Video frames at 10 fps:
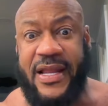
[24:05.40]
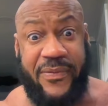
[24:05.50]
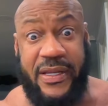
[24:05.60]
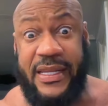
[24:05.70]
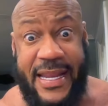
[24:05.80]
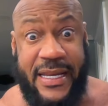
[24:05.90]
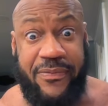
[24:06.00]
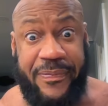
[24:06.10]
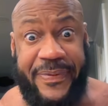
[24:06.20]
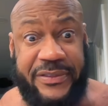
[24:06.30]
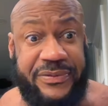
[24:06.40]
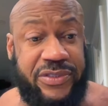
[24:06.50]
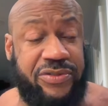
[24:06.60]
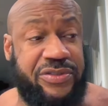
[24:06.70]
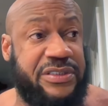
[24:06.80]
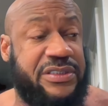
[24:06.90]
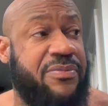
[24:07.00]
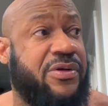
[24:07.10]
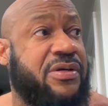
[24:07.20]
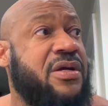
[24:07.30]
out, but he had hip replacement surgery this
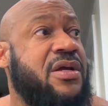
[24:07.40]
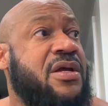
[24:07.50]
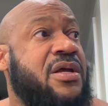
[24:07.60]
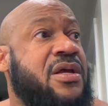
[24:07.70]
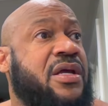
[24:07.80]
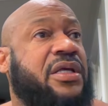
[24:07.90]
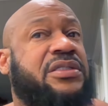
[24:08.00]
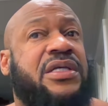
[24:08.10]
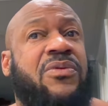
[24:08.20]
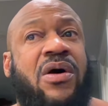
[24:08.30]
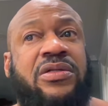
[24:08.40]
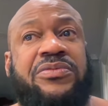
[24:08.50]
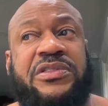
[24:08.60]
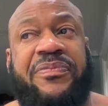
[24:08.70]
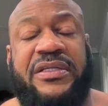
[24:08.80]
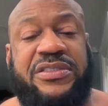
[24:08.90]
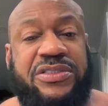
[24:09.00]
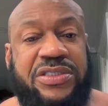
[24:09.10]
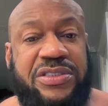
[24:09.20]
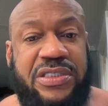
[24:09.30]
summer. And he said Walter was the best
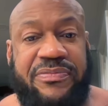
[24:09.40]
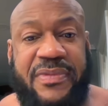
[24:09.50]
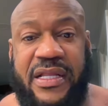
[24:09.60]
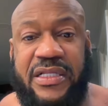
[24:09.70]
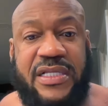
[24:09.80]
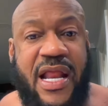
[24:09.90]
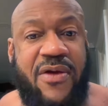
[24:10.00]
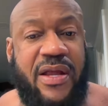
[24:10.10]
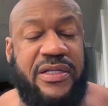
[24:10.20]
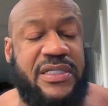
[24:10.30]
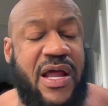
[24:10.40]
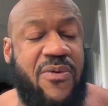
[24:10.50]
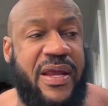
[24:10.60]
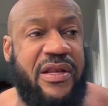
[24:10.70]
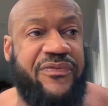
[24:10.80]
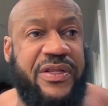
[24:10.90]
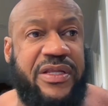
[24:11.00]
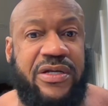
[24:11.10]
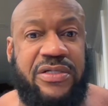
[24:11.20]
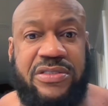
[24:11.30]
decision he made. He said I, he said I waited for
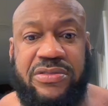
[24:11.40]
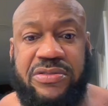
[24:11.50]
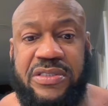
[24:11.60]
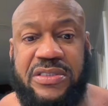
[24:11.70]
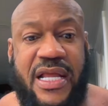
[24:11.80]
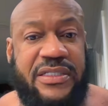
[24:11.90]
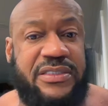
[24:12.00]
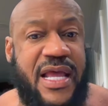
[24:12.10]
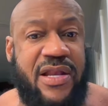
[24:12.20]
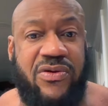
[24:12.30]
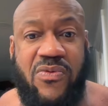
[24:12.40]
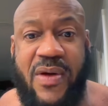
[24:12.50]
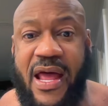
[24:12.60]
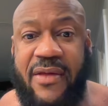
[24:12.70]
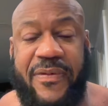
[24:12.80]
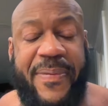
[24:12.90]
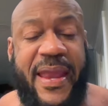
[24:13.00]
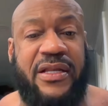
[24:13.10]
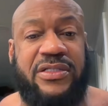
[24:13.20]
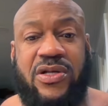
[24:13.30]
years to do this, and I said I don't know why. The
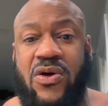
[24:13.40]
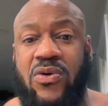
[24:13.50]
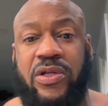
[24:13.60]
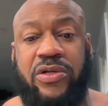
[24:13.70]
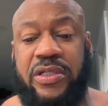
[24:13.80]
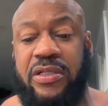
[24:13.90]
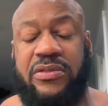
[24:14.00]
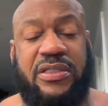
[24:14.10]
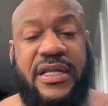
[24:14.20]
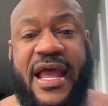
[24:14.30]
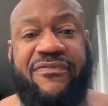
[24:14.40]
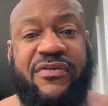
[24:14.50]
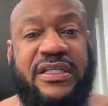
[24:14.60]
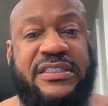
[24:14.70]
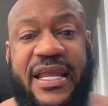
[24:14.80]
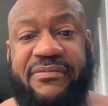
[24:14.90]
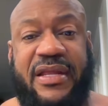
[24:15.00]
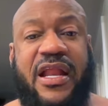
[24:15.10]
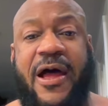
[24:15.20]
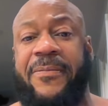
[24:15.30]
pain is gone. Literally the day after the same
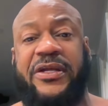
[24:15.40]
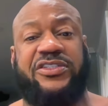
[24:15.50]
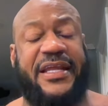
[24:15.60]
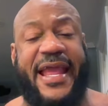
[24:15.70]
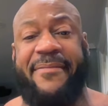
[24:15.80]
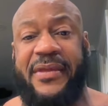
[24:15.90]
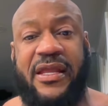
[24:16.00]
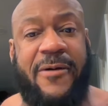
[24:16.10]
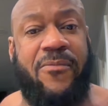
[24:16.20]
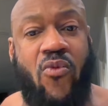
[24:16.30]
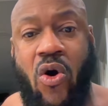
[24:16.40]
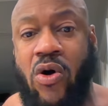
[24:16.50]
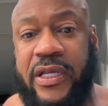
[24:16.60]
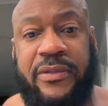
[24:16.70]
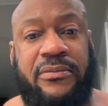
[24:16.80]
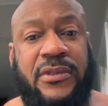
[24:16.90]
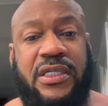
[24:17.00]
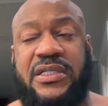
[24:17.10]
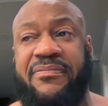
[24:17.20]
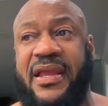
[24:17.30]
day at operation, he got me up walking.
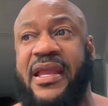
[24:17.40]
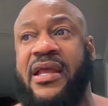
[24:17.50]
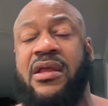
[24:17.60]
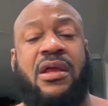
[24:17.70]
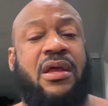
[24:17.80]
He said, "Man,